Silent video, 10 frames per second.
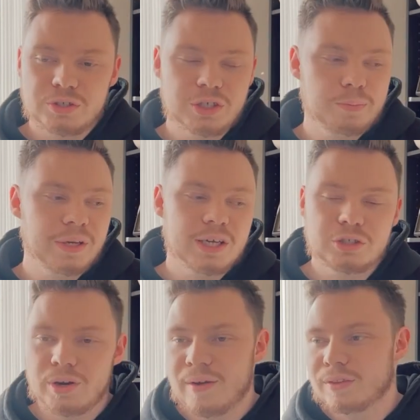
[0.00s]
just because
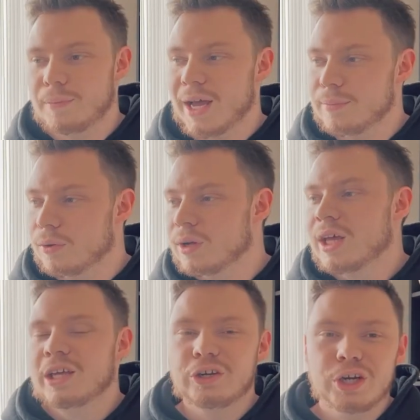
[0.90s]
you have the Bible,
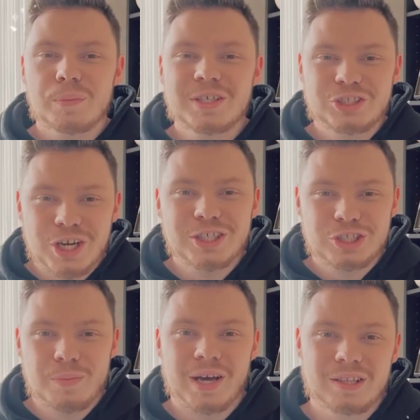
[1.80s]
you're going to be
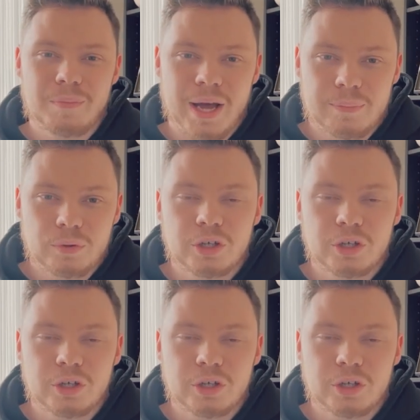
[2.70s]
judged by the Bible.